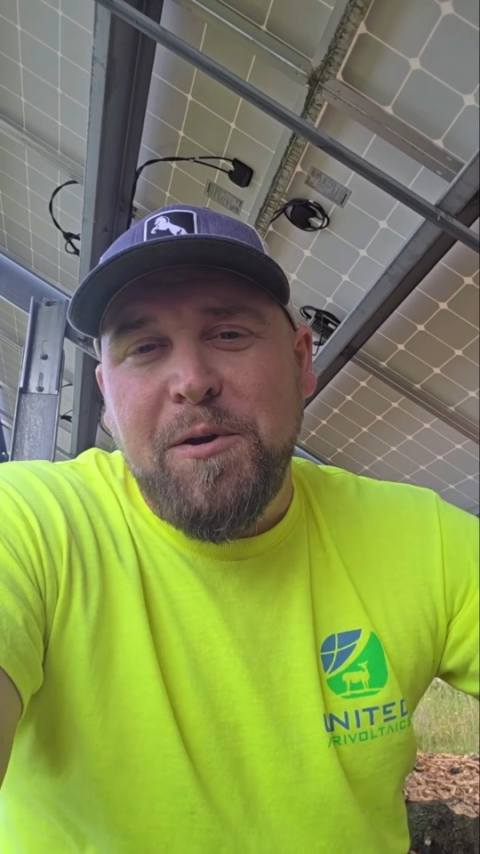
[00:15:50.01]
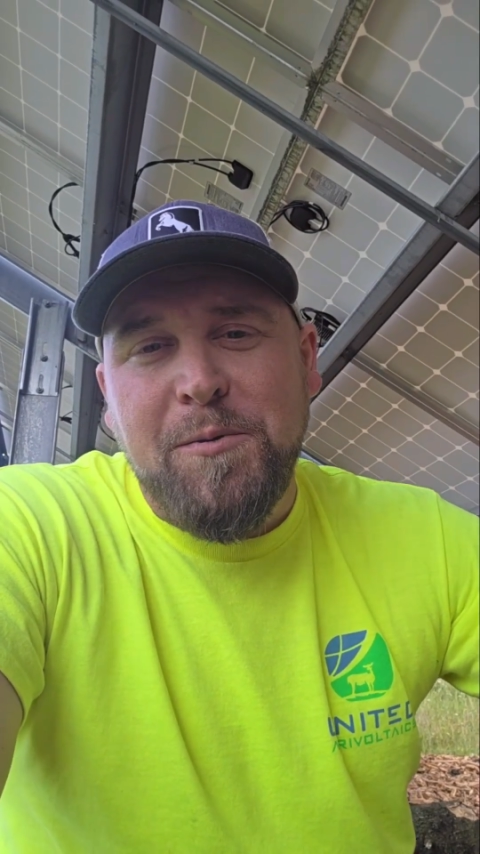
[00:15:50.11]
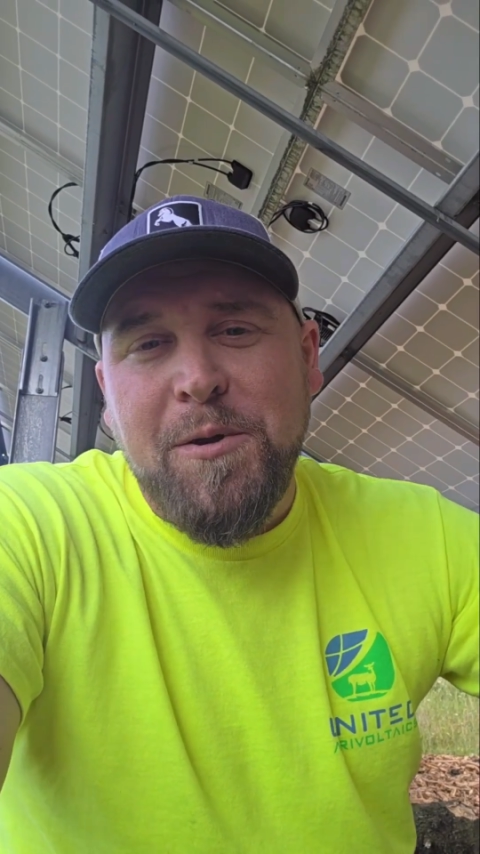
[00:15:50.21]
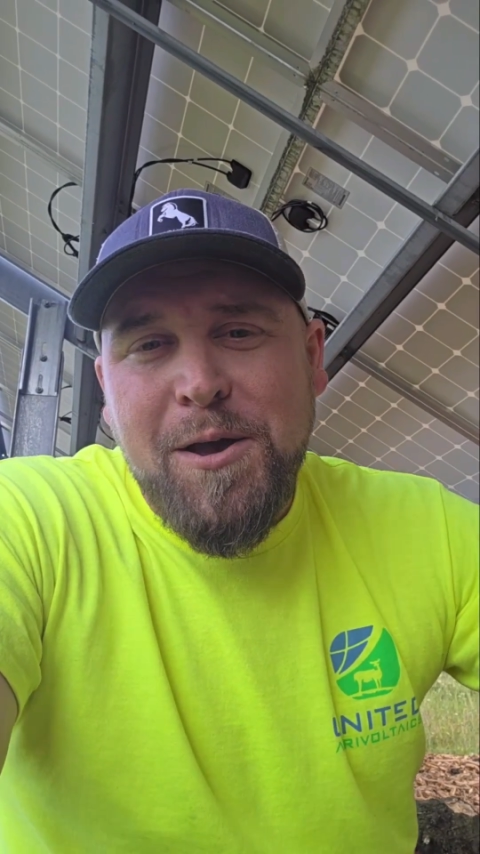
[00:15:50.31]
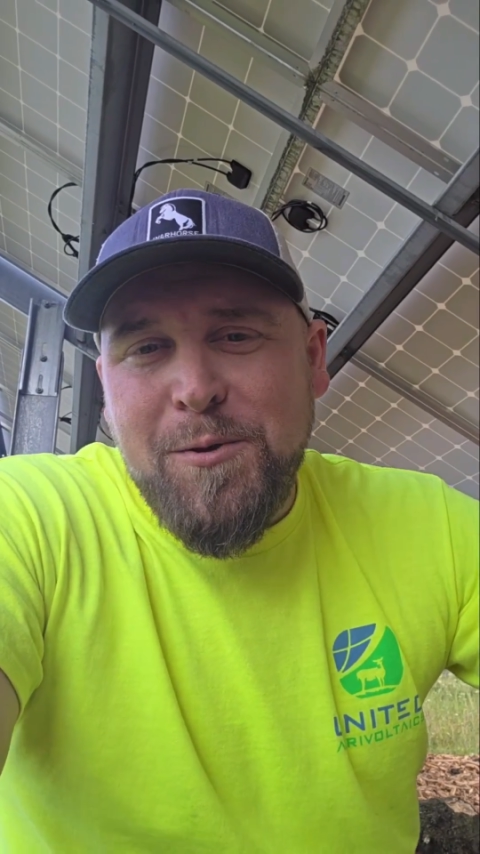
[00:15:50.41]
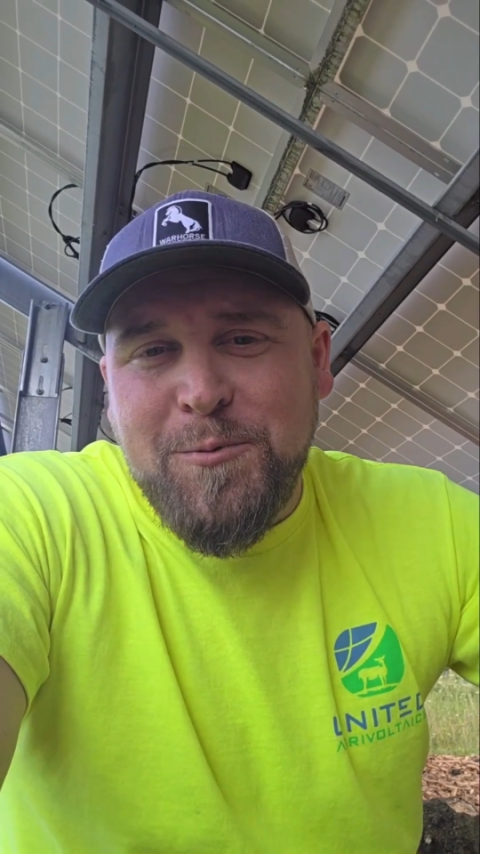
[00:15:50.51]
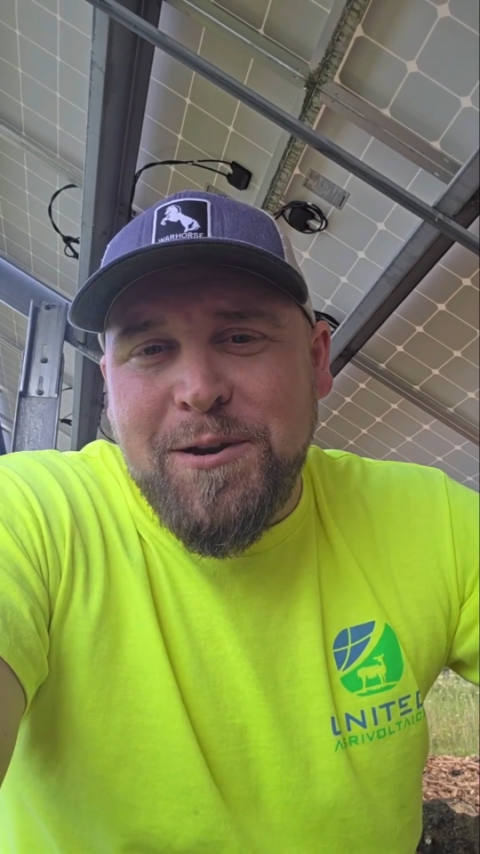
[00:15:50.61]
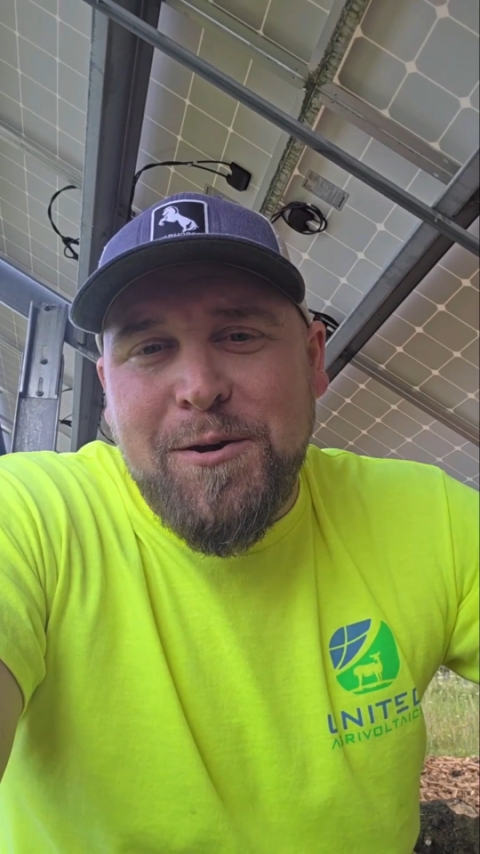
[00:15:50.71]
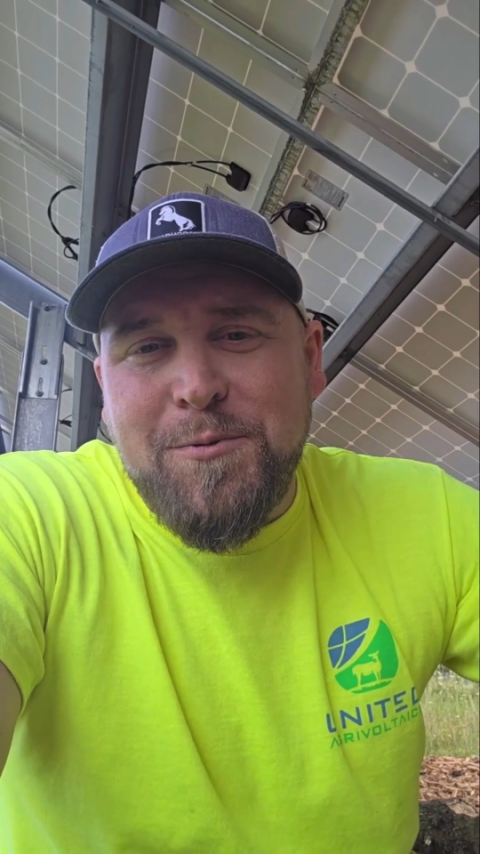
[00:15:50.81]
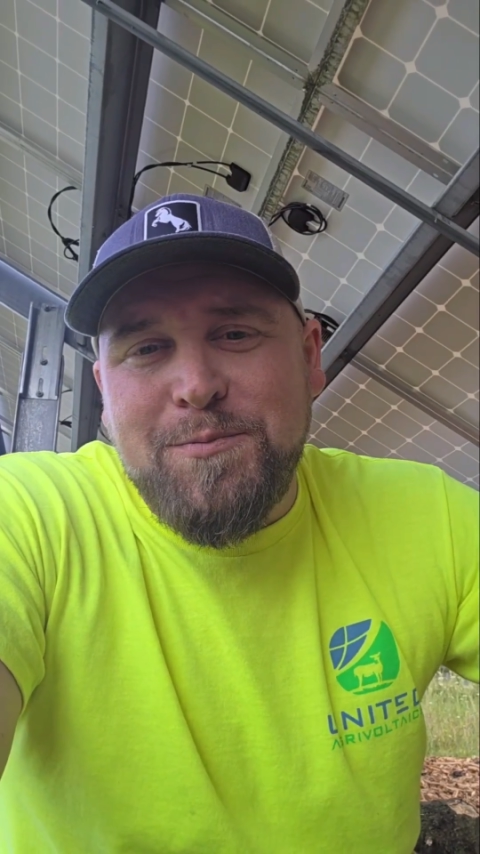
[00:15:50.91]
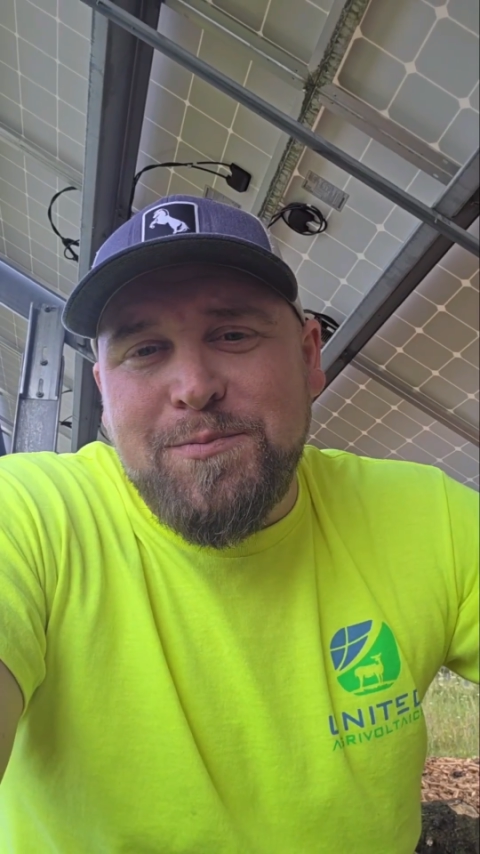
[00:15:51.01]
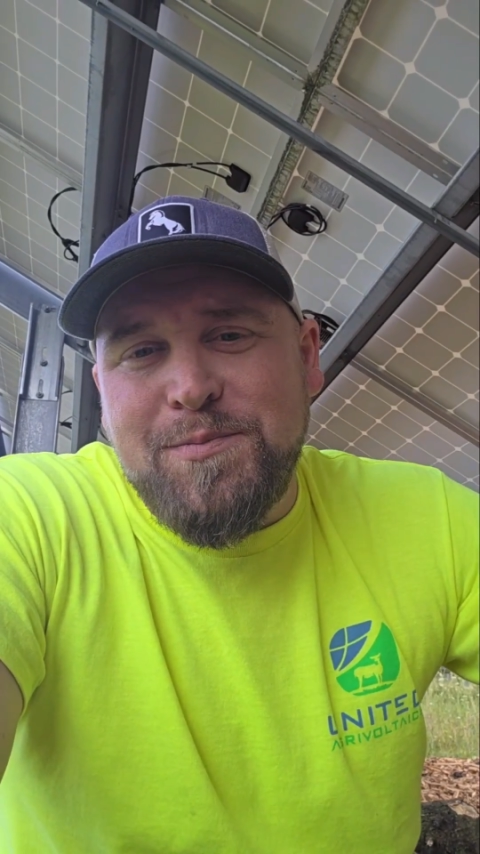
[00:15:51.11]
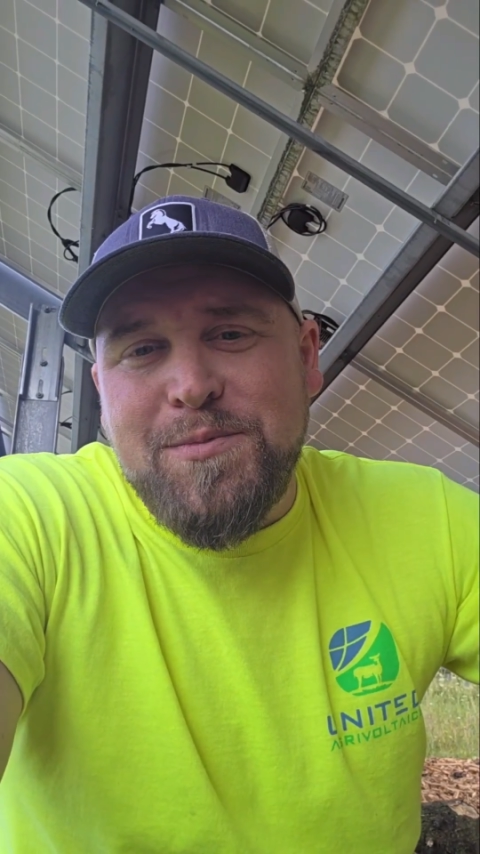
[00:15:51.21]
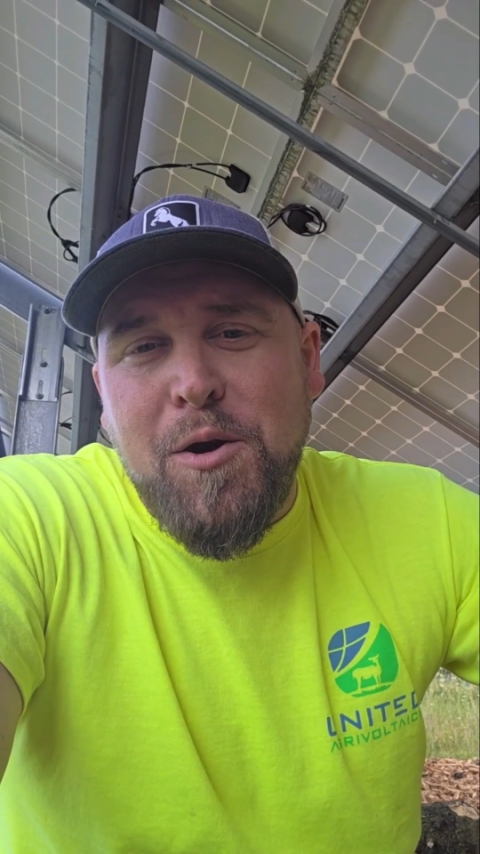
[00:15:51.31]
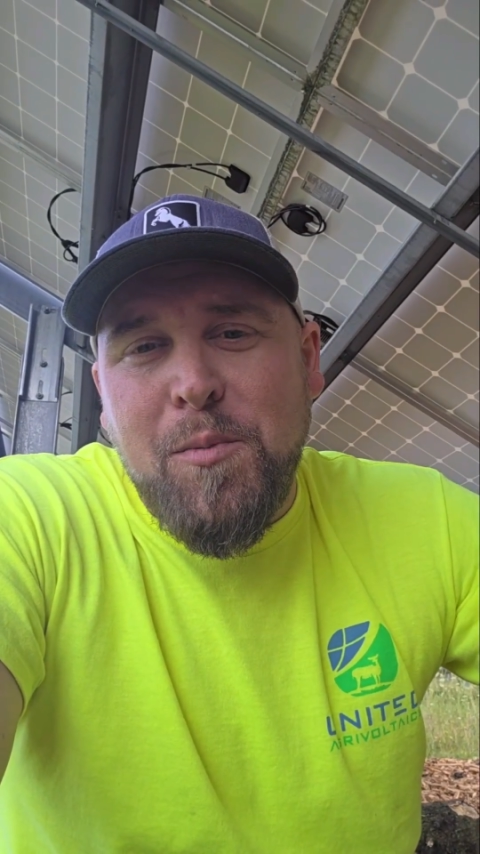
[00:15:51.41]
we don't
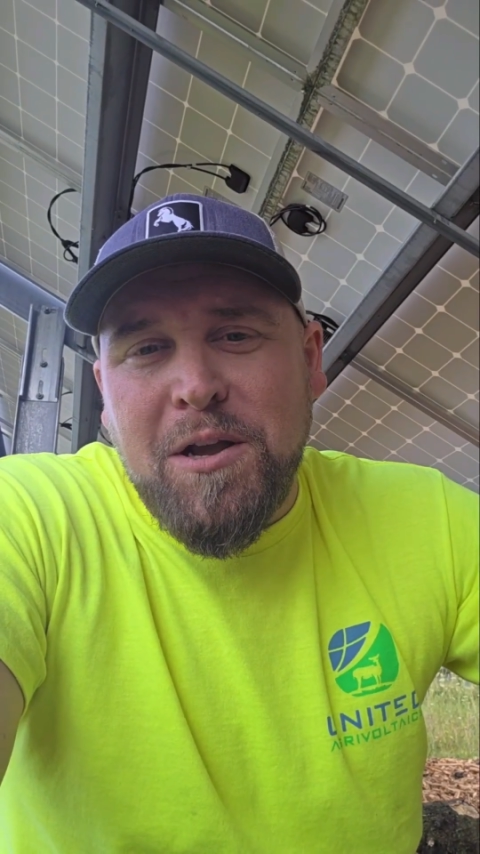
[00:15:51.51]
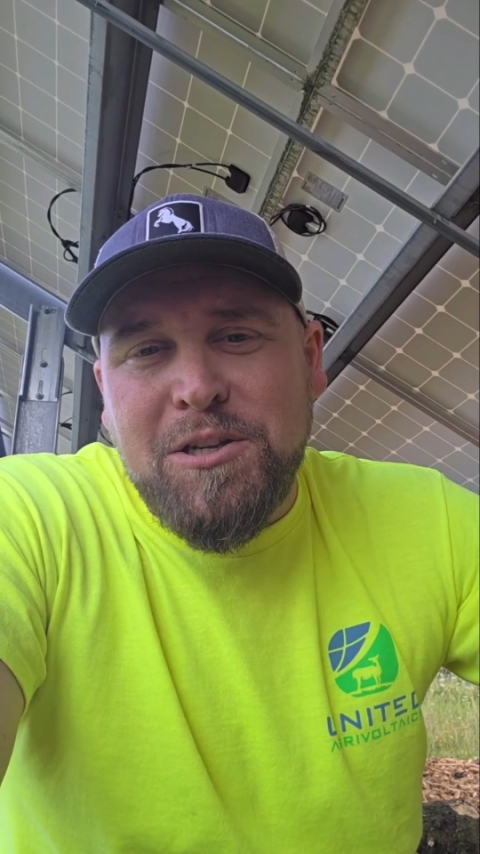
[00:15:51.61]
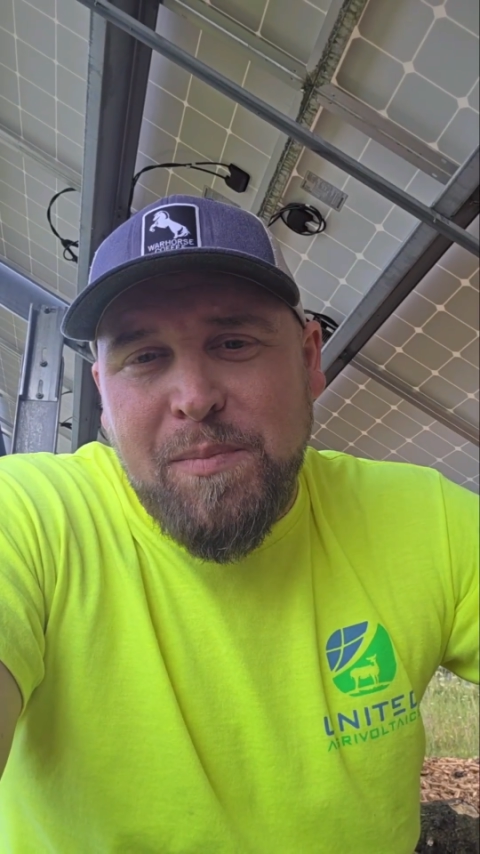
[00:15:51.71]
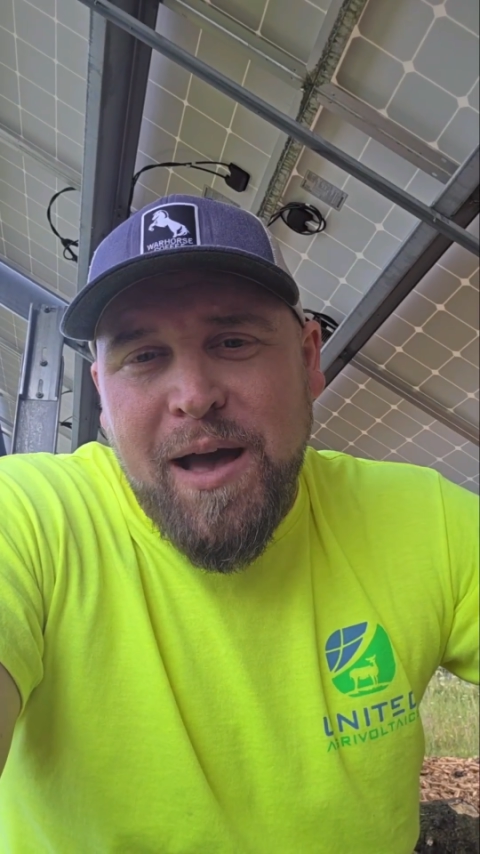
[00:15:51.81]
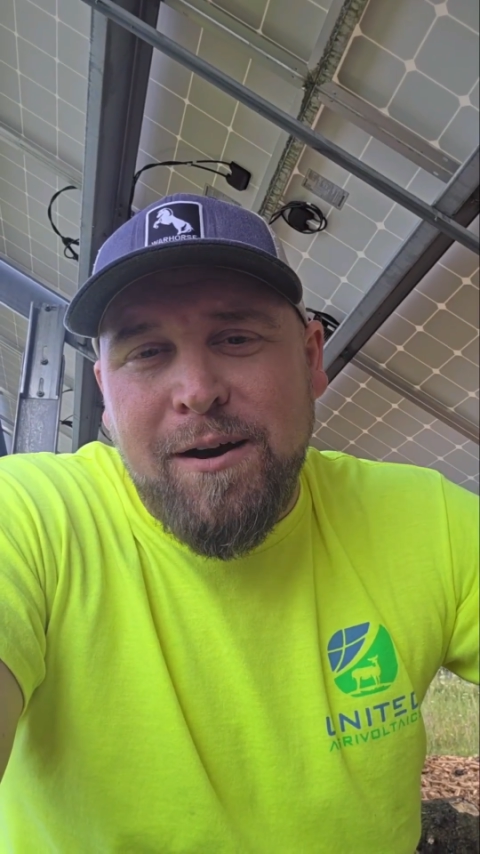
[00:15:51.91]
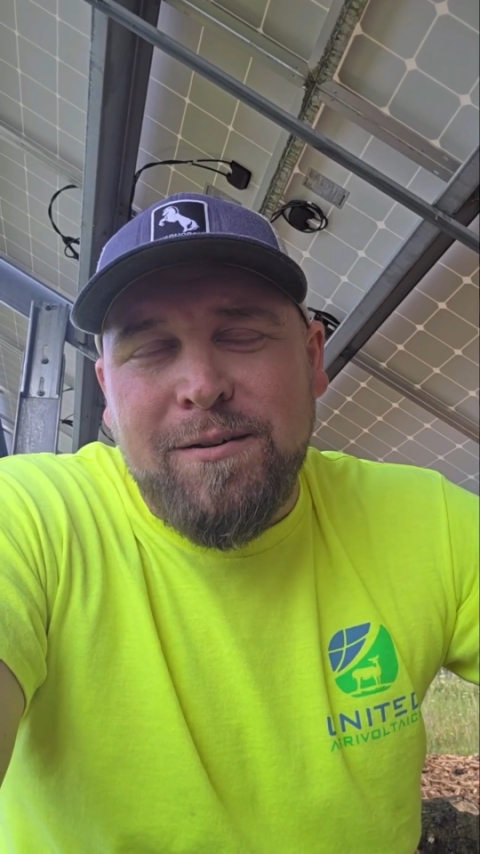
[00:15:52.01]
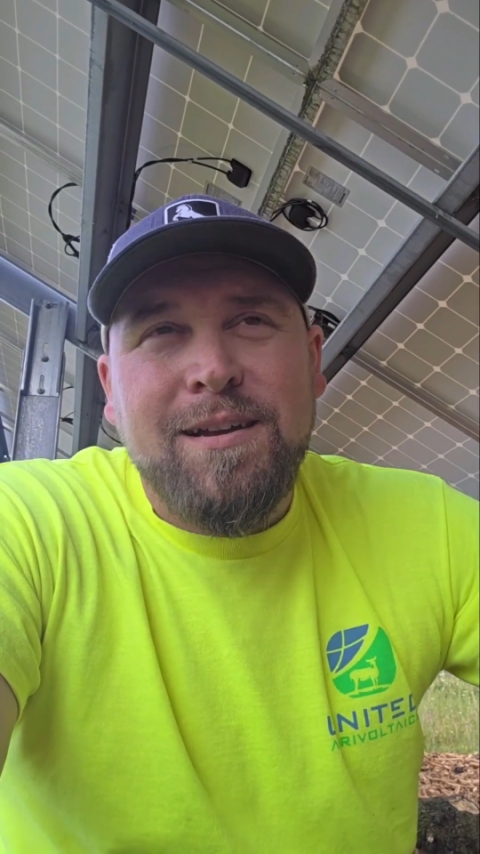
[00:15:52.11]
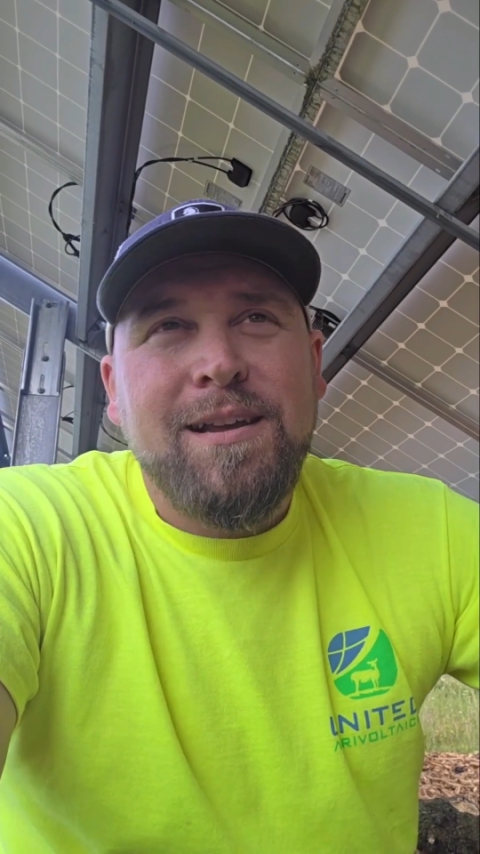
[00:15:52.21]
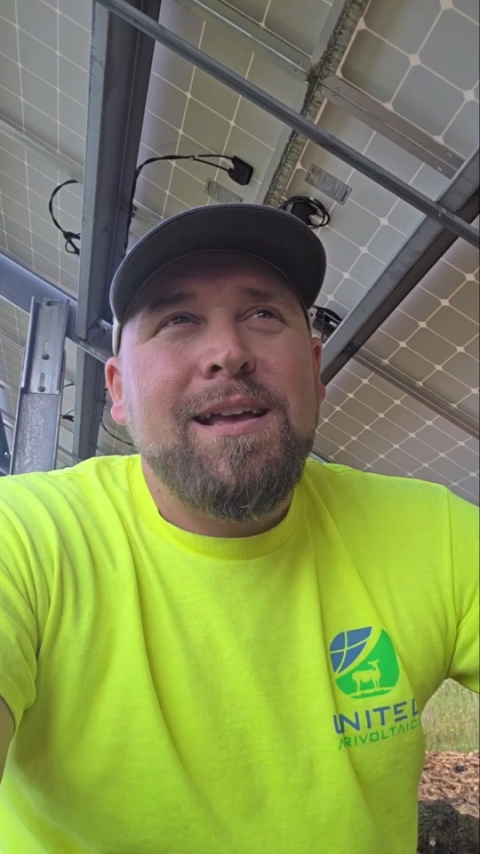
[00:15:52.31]
know much about.